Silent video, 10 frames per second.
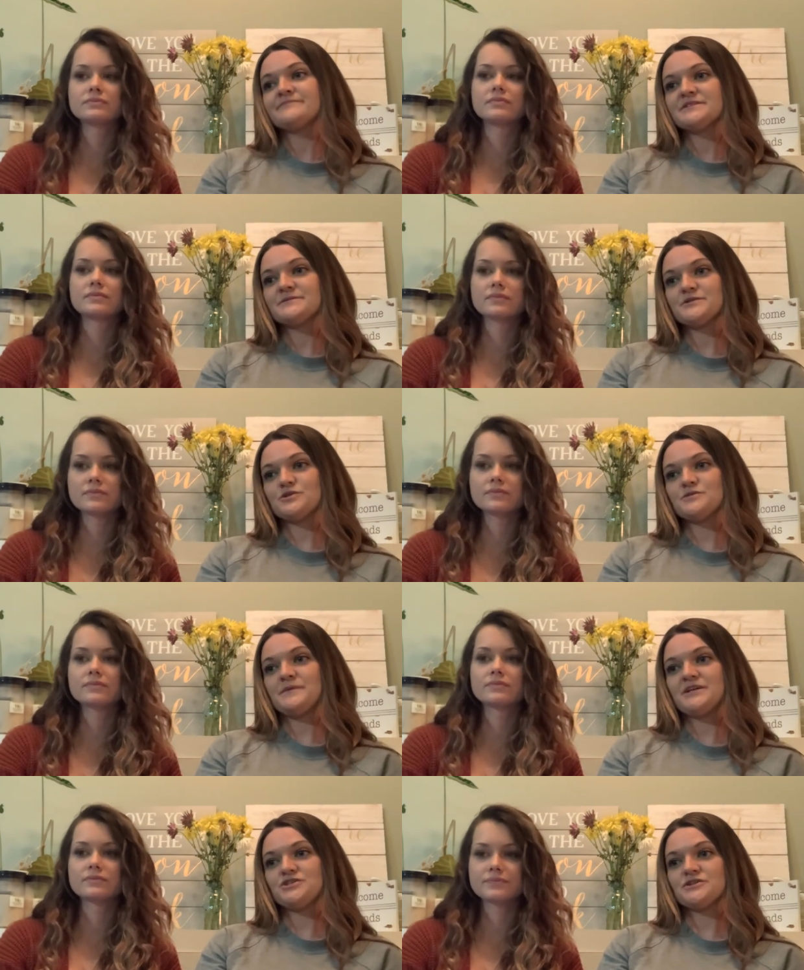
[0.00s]
Speaker 1: So
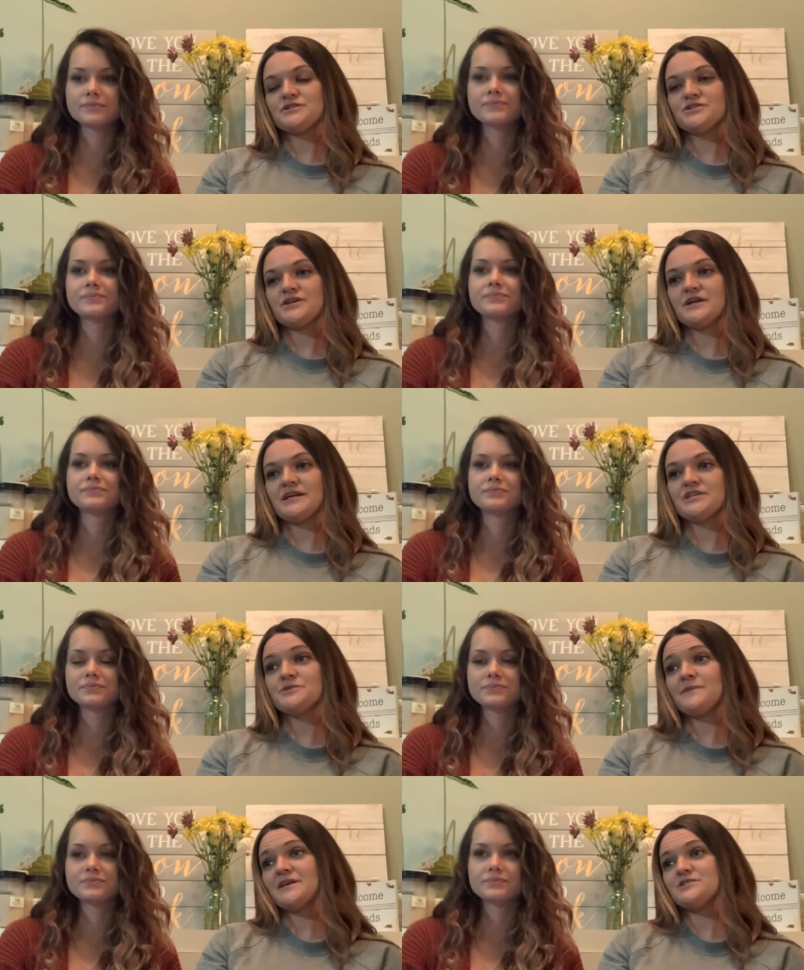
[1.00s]
make sure that you're going to
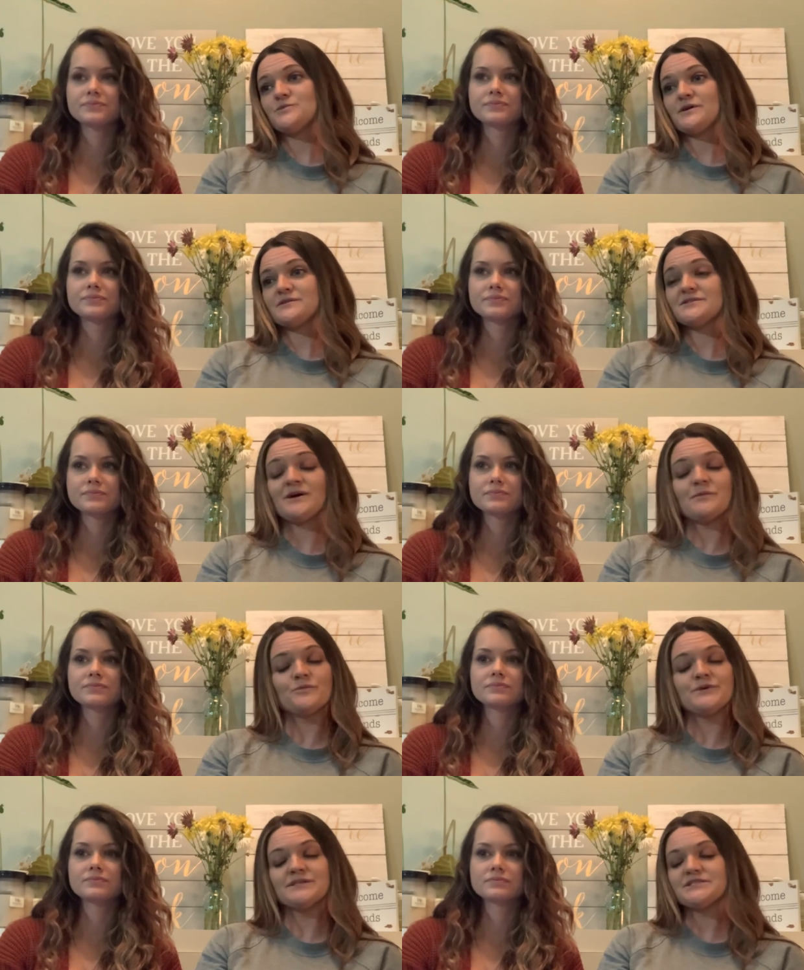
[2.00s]
get your money's worth. So
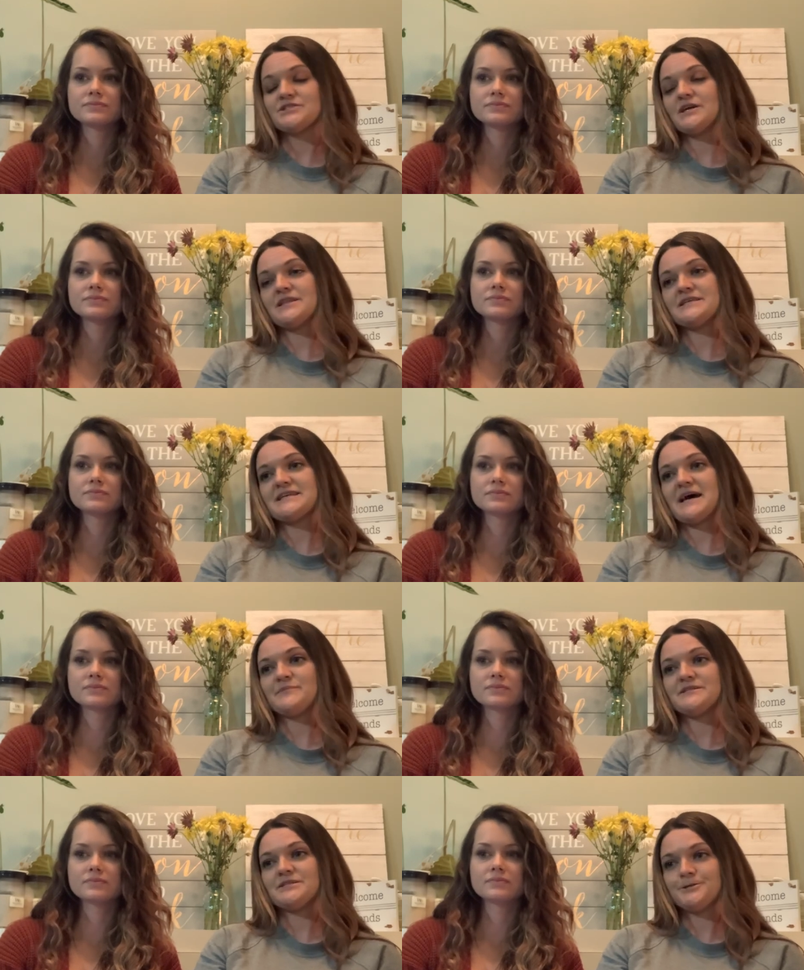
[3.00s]
I'm really sorry that's
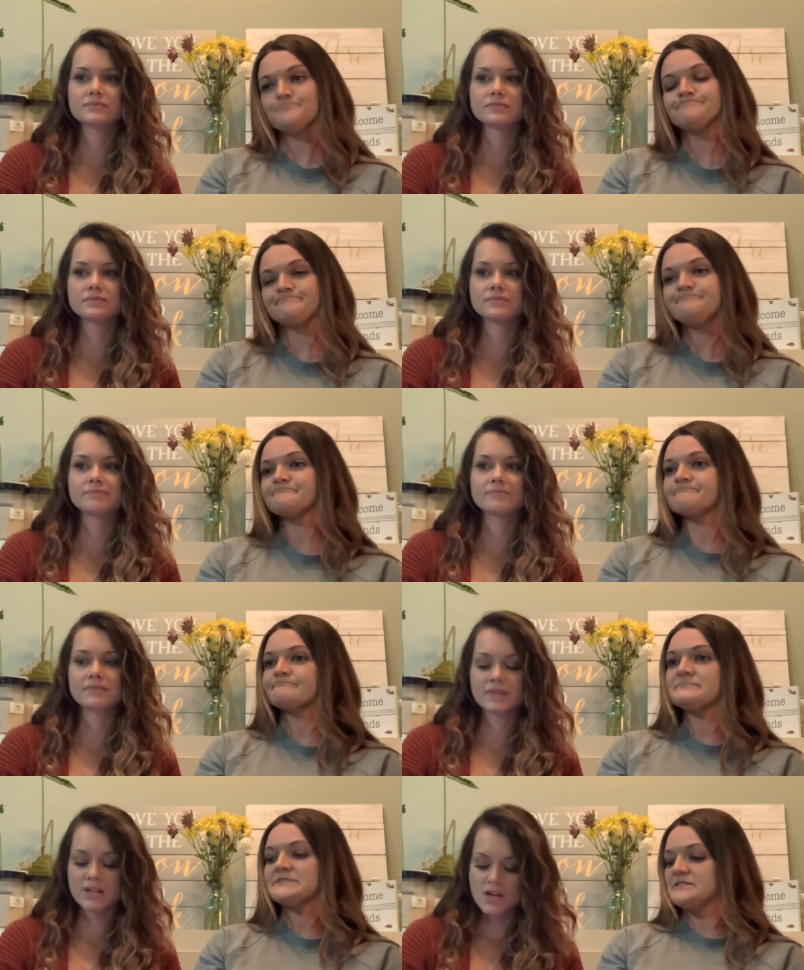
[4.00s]
happened to you.
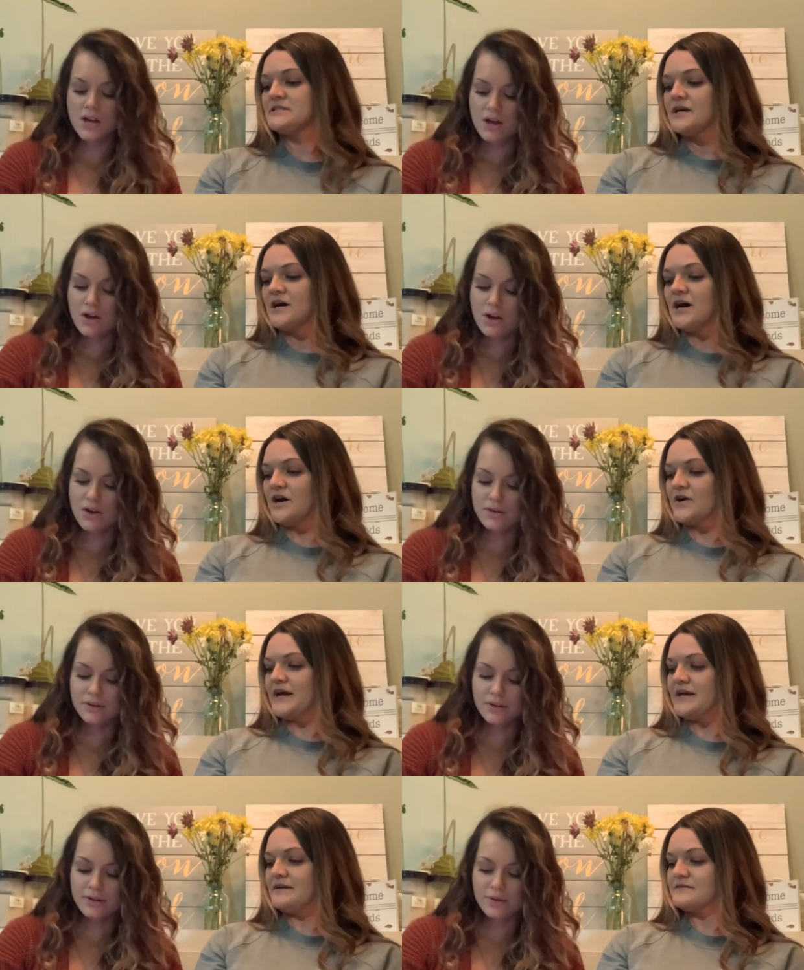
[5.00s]
Speaker 2: All
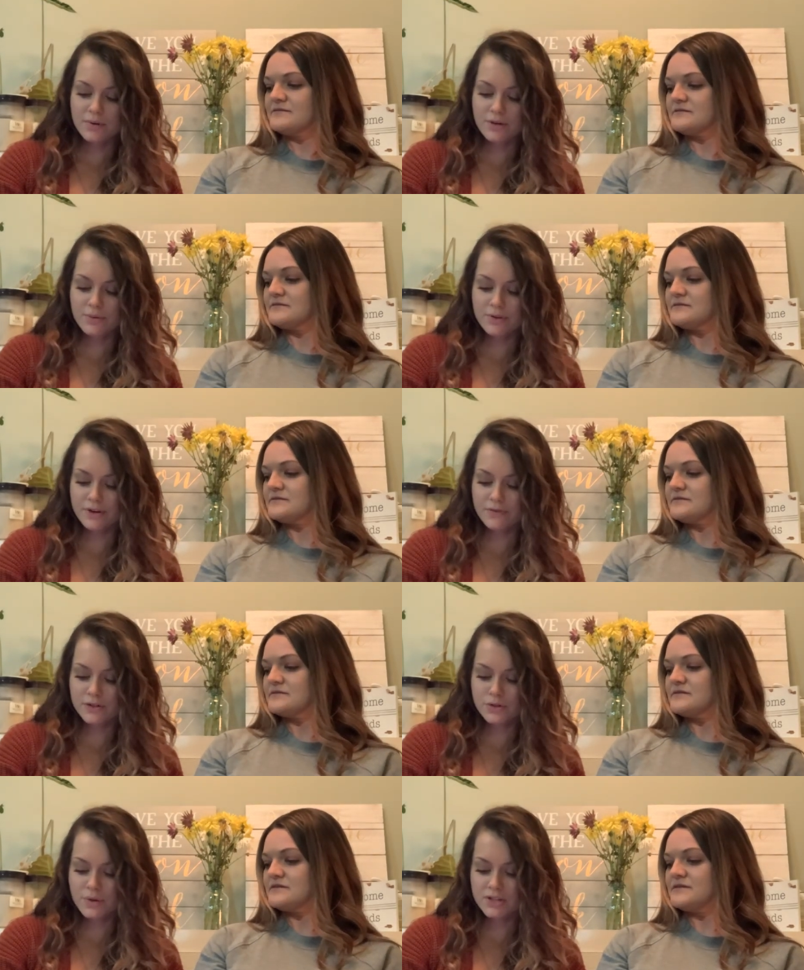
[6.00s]
right. All right. You want to go with our
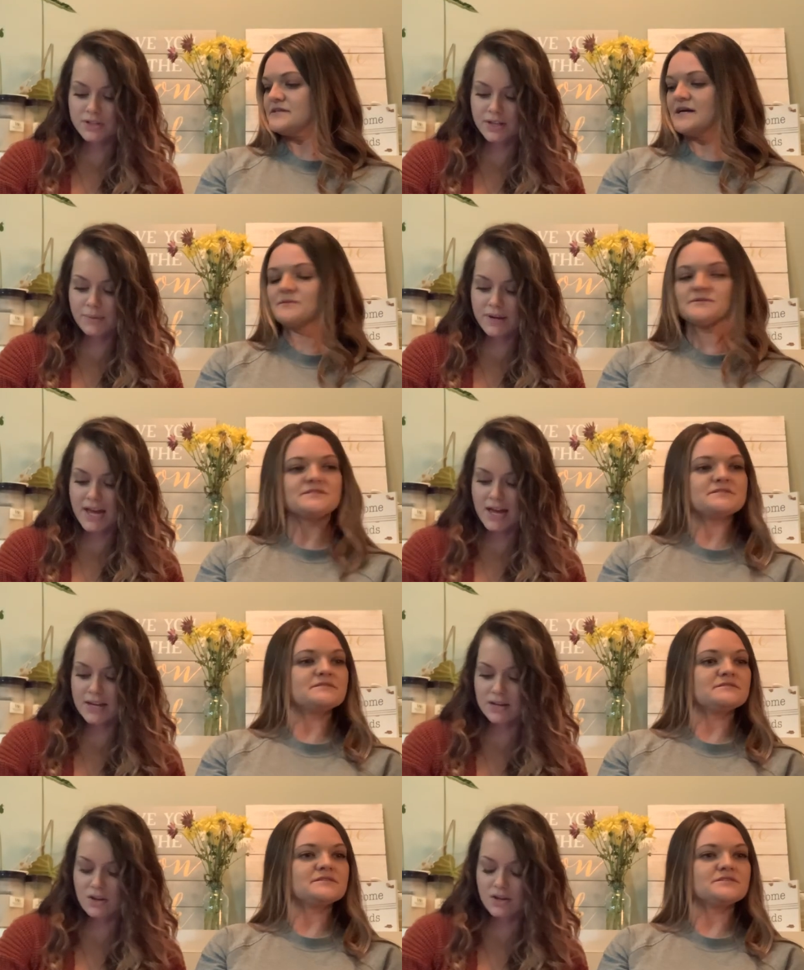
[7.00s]
first question yep, that we
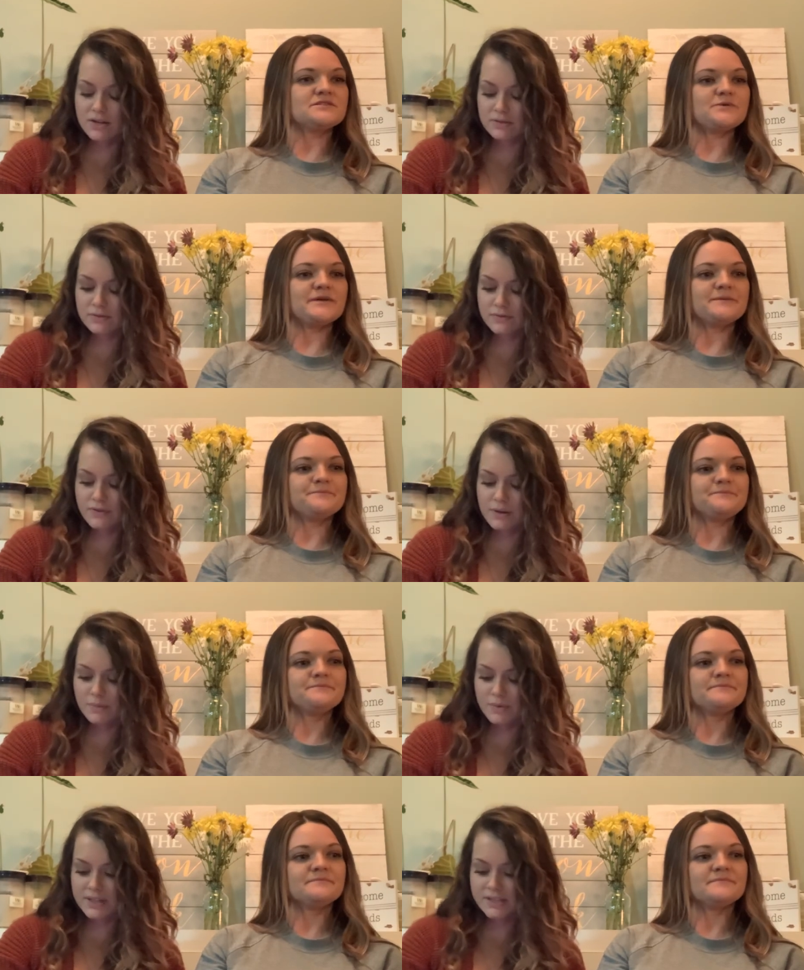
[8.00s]
had on
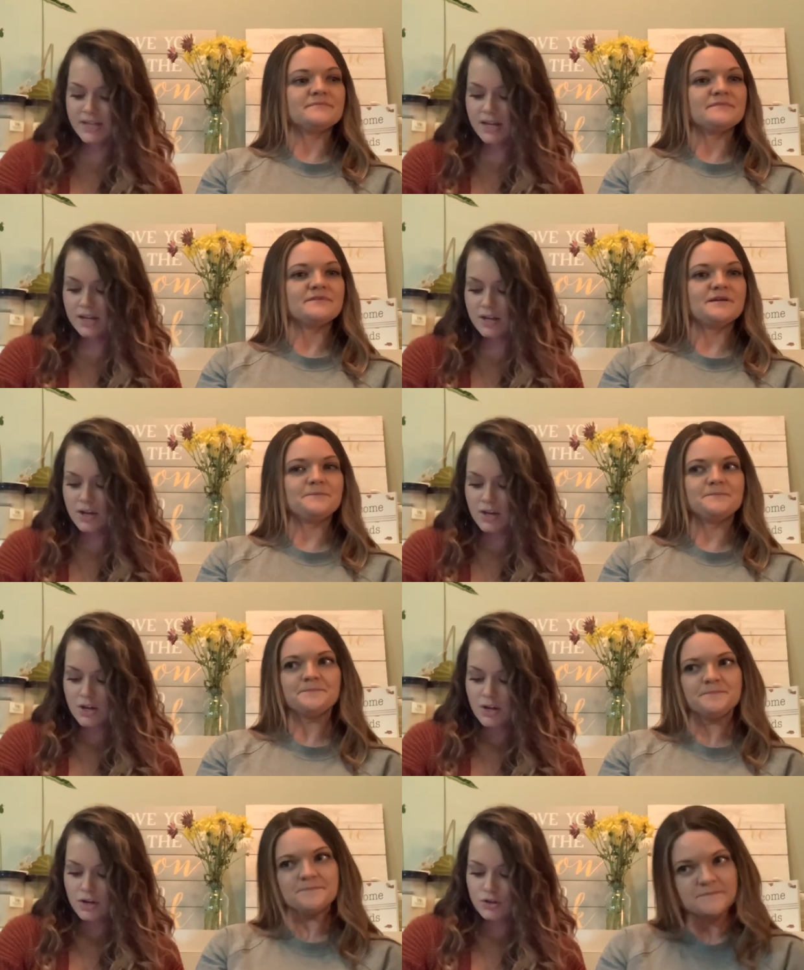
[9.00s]
from Wednesday? Yep.
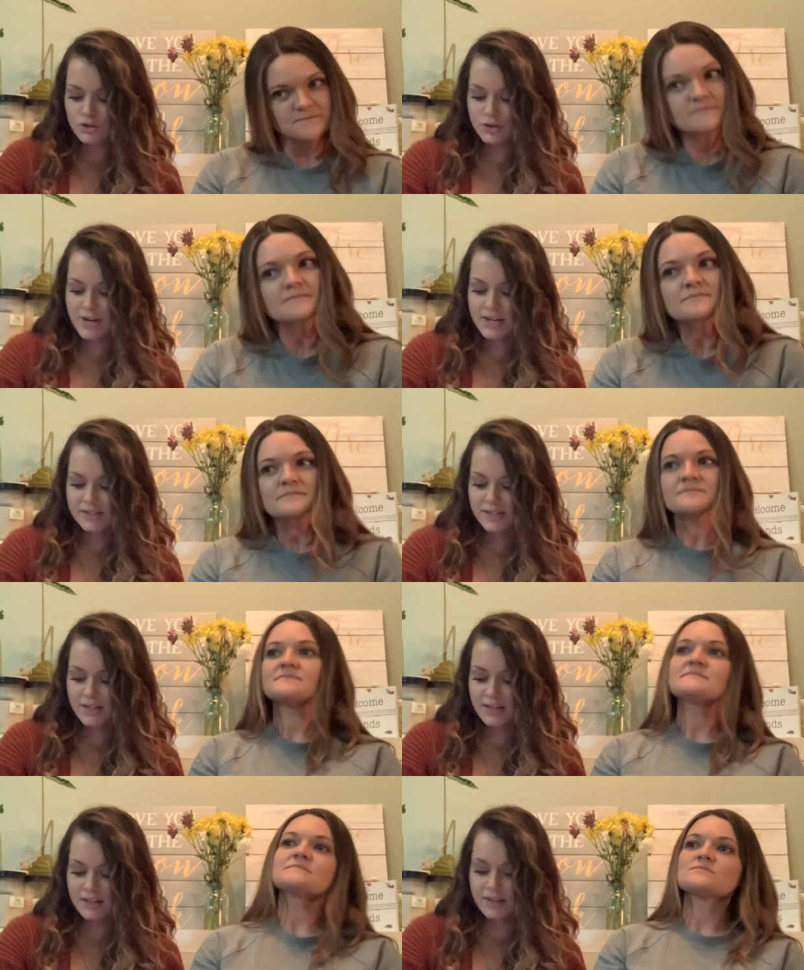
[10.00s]

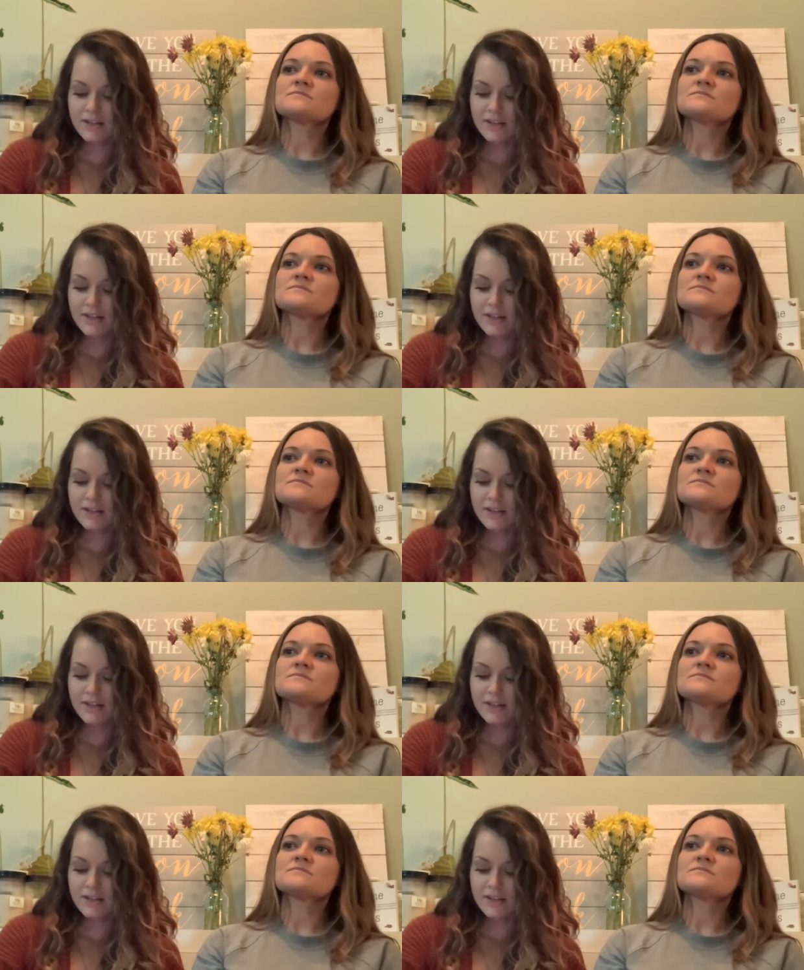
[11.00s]
Tracy